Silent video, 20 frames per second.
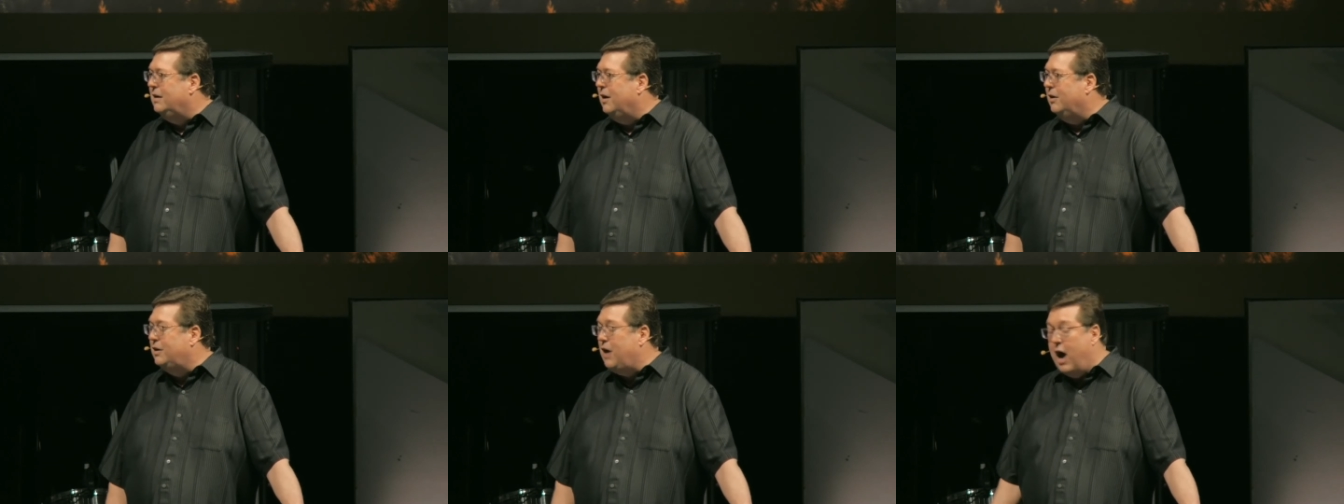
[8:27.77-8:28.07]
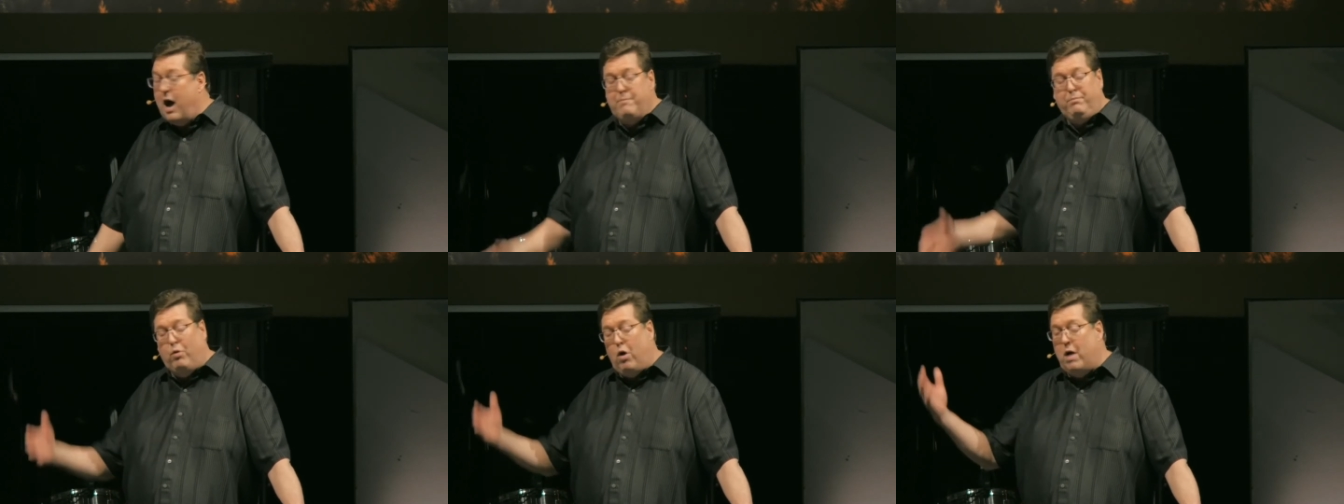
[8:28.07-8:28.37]

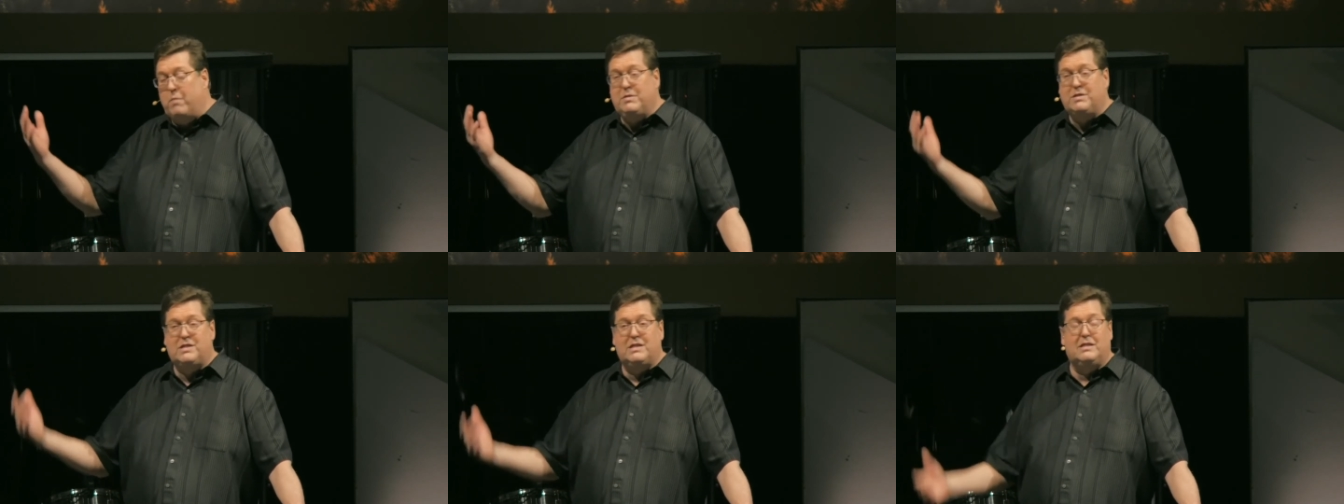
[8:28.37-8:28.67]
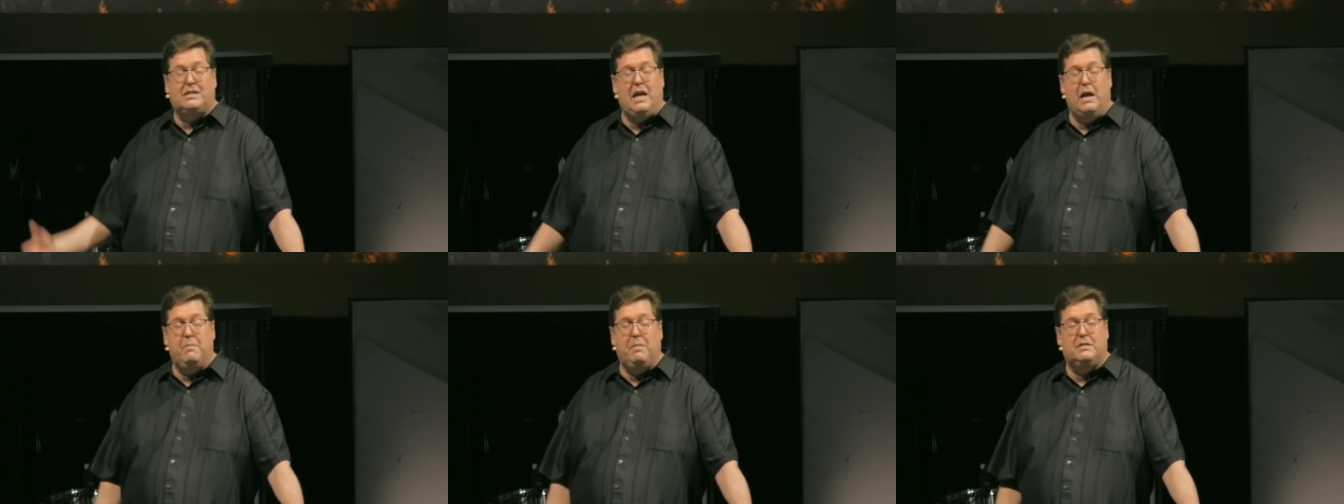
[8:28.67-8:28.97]
God
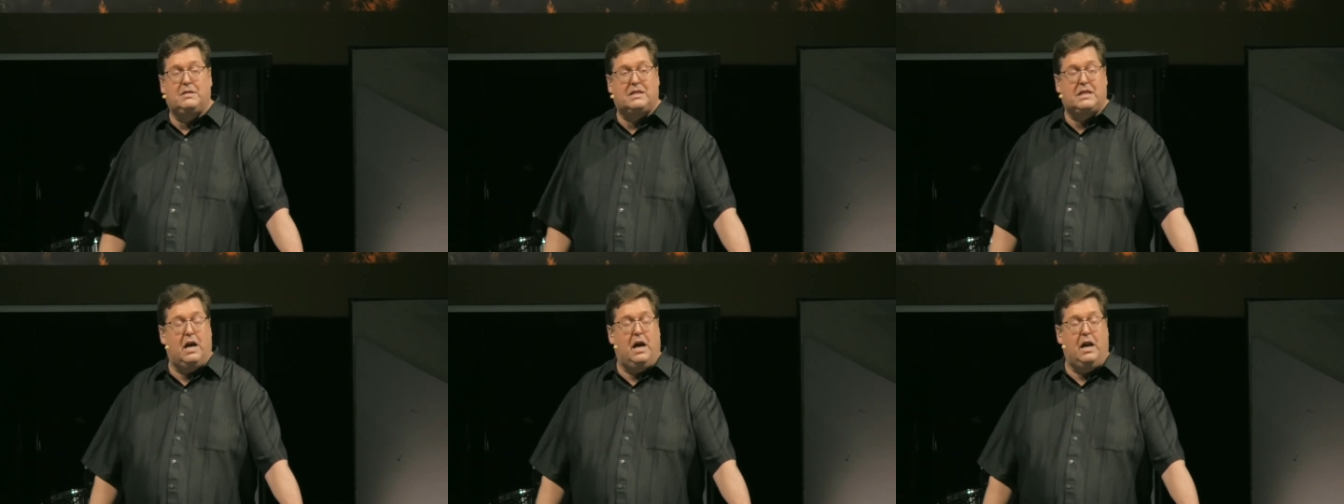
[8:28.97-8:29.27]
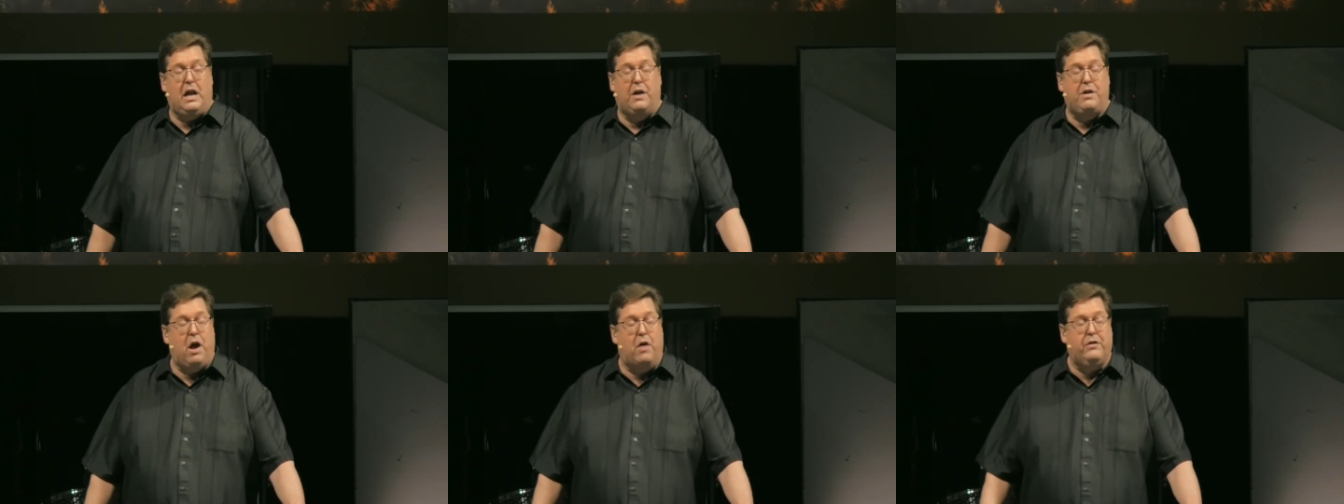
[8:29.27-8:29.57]
promises him a
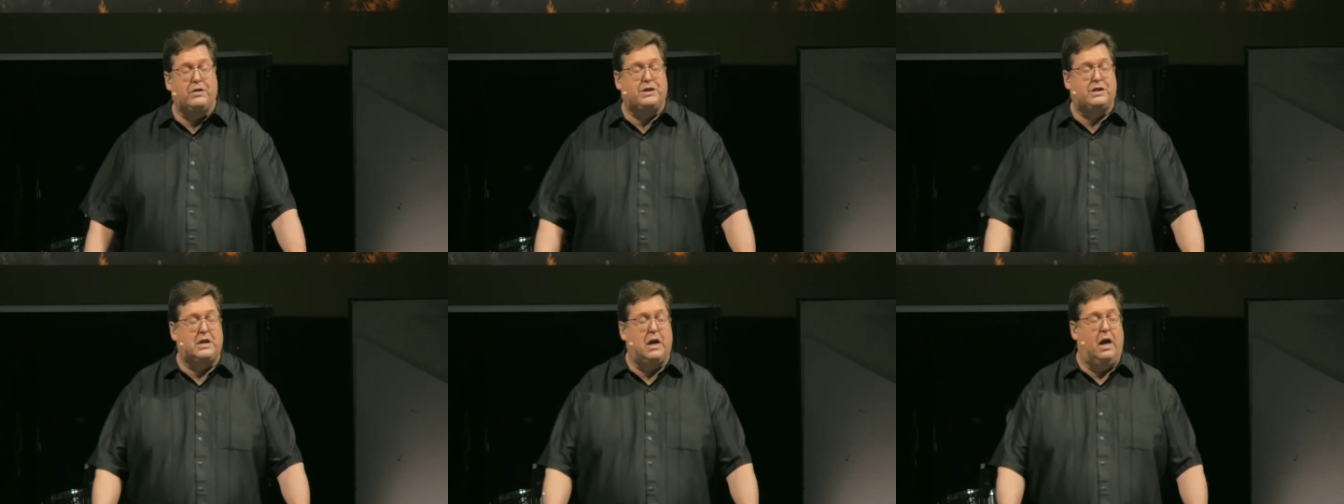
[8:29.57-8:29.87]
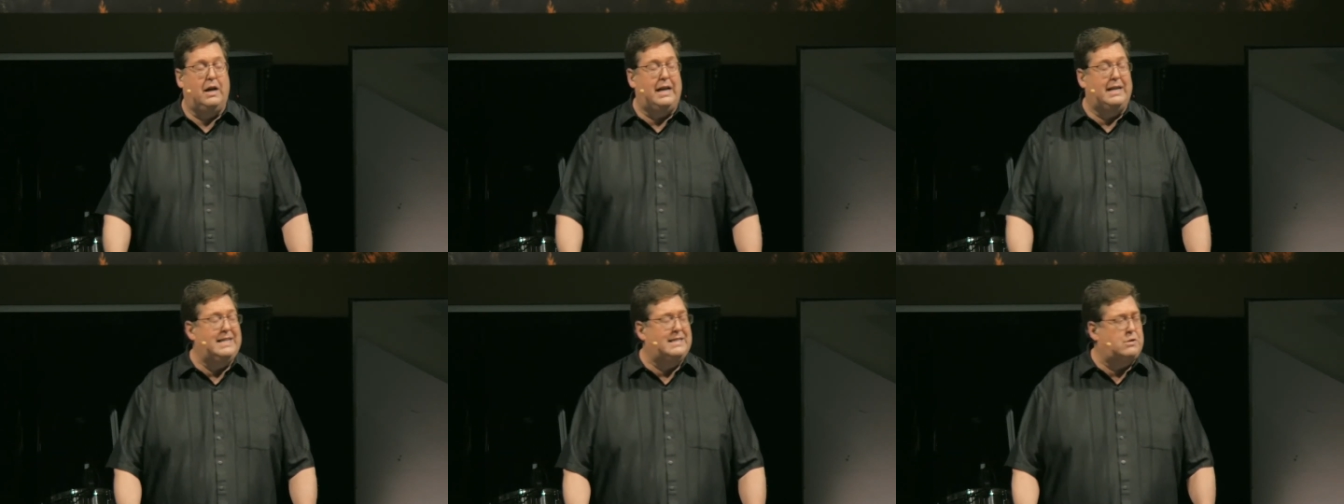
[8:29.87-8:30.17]
son, another
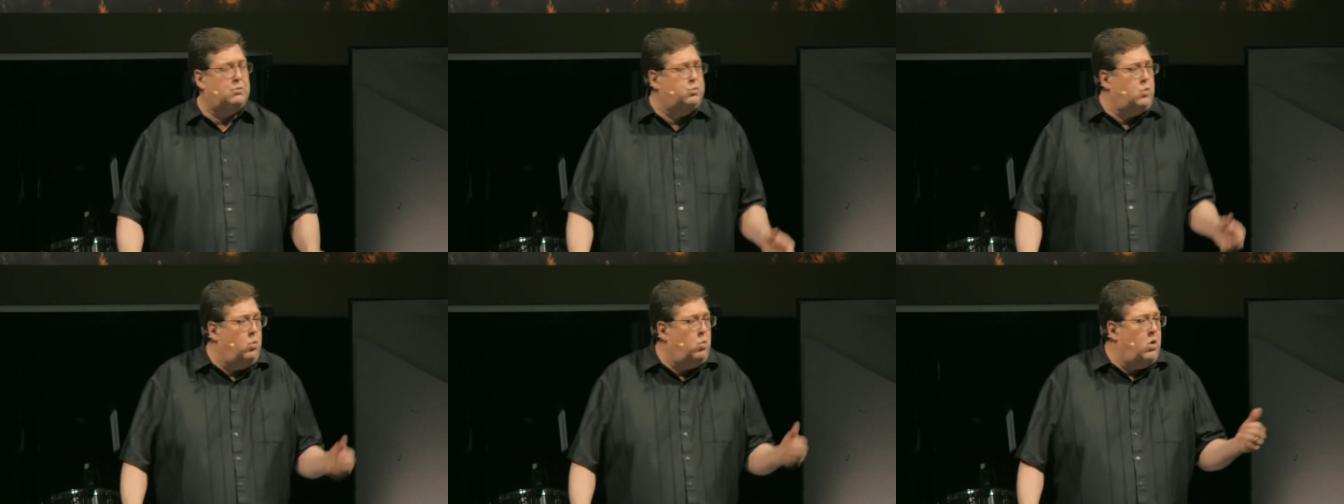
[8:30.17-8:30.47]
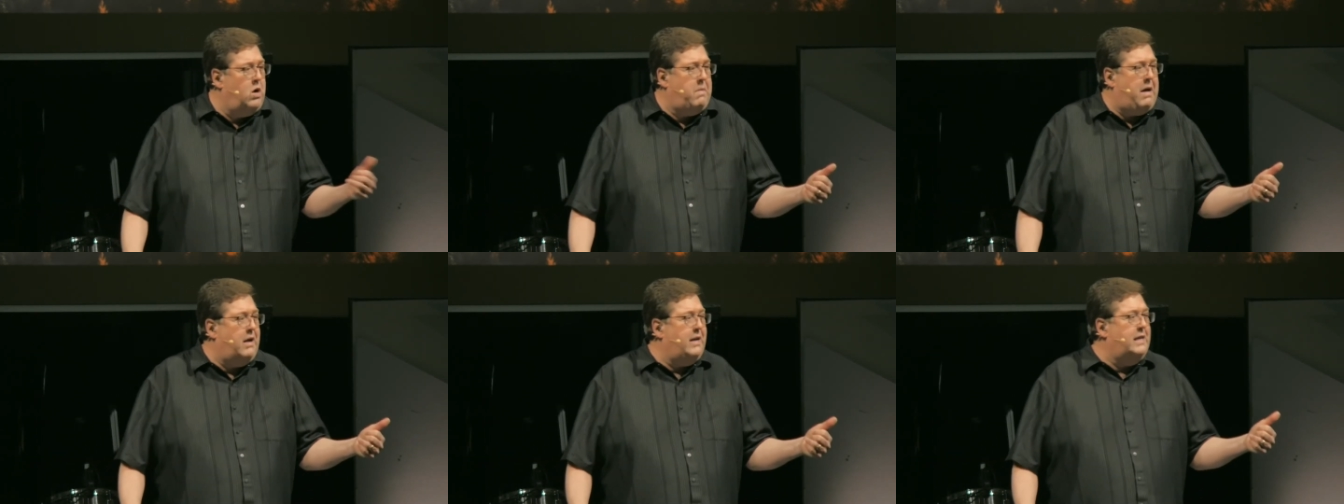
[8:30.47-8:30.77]
son, and he says, Well,
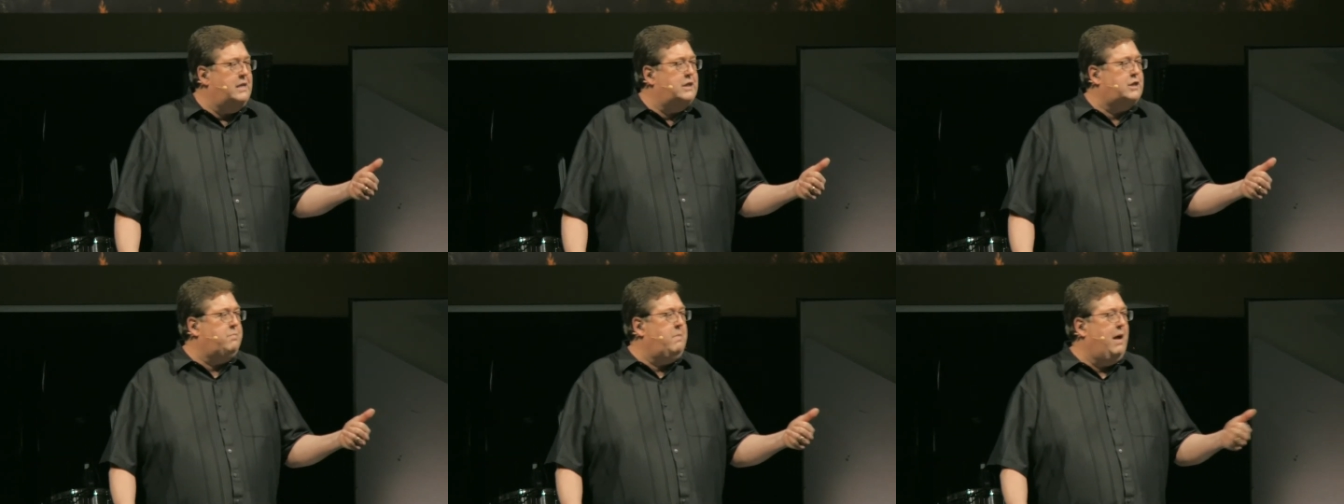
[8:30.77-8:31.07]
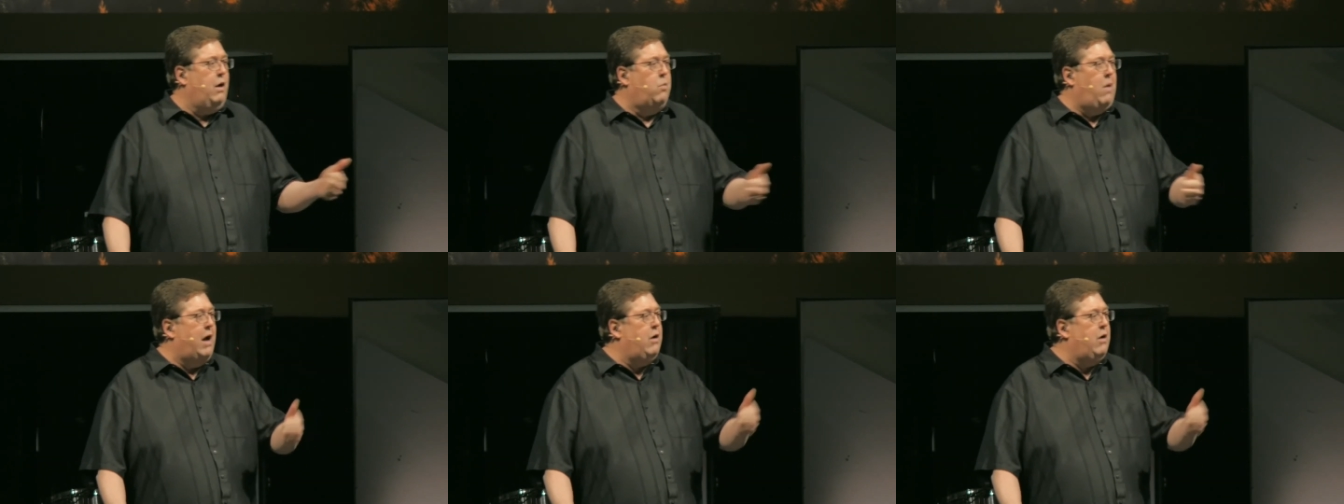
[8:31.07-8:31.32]
what about Ishmael?